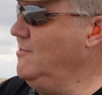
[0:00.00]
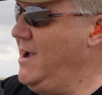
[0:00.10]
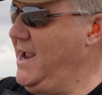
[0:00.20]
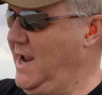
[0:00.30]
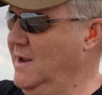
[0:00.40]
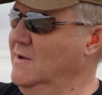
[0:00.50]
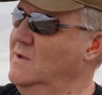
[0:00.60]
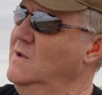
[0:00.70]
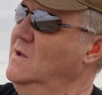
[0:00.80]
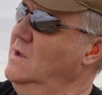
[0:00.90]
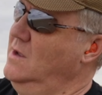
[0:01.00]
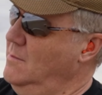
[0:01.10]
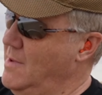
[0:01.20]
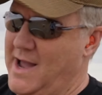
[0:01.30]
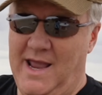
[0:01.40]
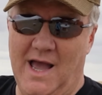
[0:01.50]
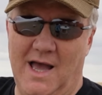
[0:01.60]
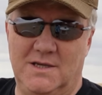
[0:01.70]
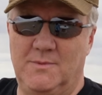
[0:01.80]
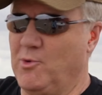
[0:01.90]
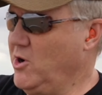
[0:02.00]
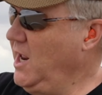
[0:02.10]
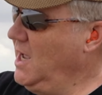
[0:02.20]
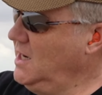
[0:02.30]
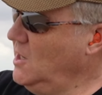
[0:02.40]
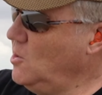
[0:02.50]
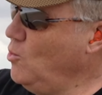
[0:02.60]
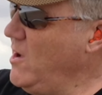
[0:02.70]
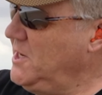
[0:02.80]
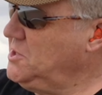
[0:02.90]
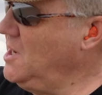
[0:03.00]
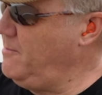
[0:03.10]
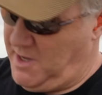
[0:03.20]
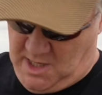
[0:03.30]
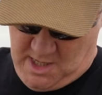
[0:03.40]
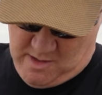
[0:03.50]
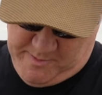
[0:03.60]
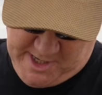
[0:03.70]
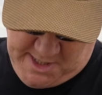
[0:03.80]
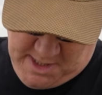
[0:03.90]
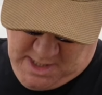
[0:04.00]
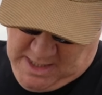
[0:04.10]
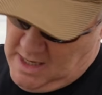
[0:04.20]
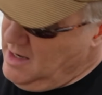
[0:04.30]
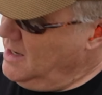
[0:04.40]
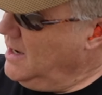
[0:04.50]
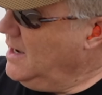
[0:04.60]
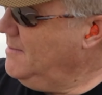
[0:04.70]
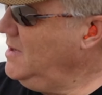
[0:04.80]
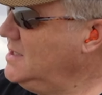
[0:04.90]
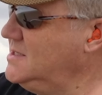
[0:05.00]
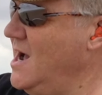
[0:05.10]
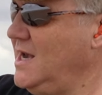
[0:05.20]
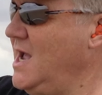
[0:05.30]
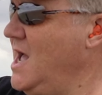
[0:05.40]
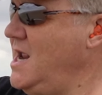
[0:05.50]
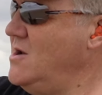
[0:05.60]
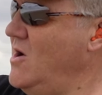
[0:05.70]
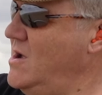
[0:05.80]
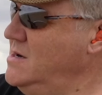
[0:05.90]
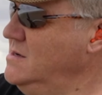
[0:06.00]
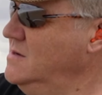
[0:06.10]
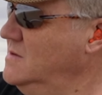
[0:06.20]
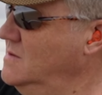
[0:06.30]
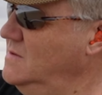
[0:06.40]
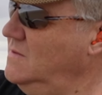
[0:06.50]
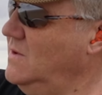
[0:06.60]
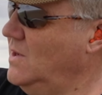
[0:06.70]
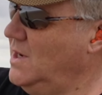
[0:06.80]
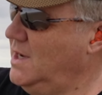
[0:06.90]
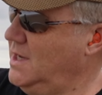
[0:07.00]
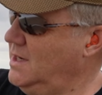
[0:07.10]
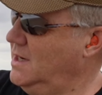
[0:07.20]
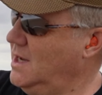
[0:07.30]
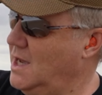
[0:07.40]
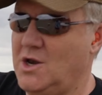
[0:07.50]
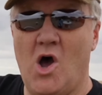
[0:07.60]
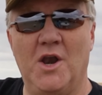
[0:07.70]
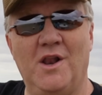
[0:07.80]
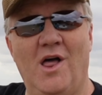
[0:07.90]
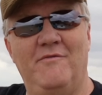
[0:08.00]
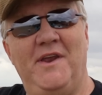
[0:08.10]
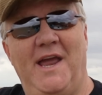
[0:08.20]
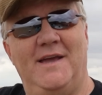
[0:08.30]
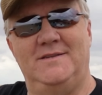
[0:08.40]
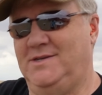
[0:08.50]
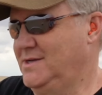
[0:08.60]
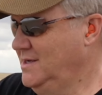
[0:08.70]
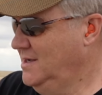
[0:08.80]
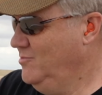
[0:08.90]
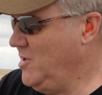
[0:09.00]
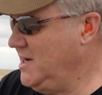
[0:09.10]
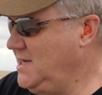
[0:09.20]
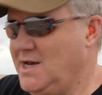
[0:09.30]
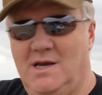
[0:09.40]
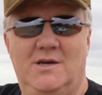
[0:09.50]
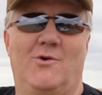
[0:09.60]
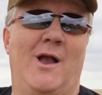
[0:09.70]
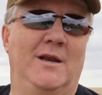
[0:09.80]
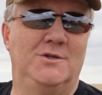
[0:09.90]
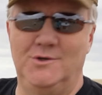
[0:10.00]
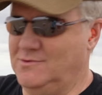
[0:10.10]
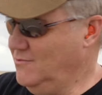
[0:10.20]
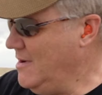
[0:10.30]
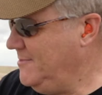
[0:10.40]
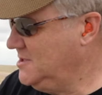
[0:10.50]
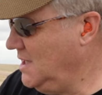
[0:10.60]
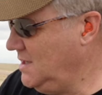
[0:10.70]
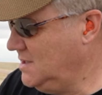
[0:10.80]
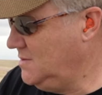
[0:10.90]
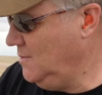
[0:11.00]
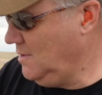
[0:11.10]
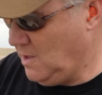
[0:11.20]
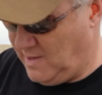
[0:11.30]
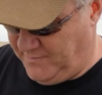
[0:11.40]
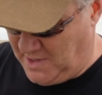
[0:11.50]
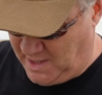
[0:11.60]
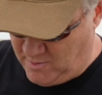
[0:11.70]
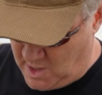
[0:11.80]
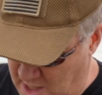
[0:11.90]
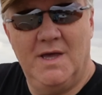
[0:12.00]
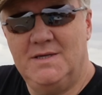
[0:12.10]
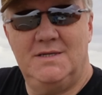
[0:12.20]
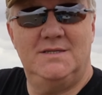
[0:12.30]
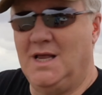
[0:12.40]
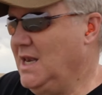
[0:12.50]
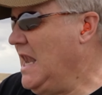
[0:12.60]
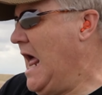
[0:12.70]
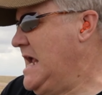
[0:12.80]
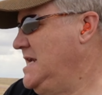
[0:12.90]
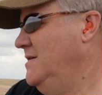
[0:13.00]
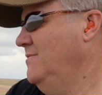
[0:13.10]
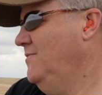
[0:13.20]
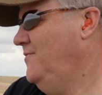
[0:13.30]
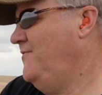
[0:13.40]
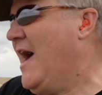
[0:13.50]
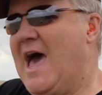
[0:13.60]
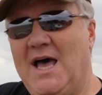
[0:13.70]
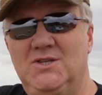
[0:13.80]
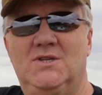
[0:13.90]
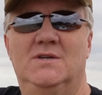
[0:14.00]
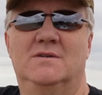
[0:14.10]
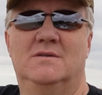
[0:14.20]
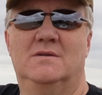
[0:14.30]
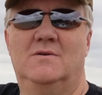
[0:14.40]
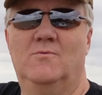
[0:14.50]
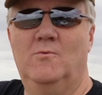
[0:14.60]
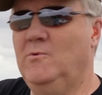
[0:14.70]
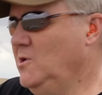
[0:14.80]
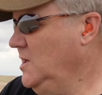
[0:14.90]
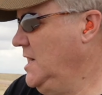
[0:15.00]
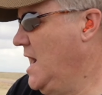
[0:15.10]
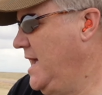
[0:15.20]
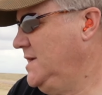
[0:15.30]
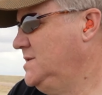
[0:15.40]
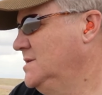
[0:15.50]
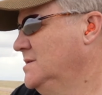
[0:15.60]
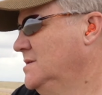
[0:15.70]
my sport hand here wedged up in here, but it's not kind on non-gloved hands, but I tend to try and shoot weapons like this with gloved anyway. This is a light, fast, really nice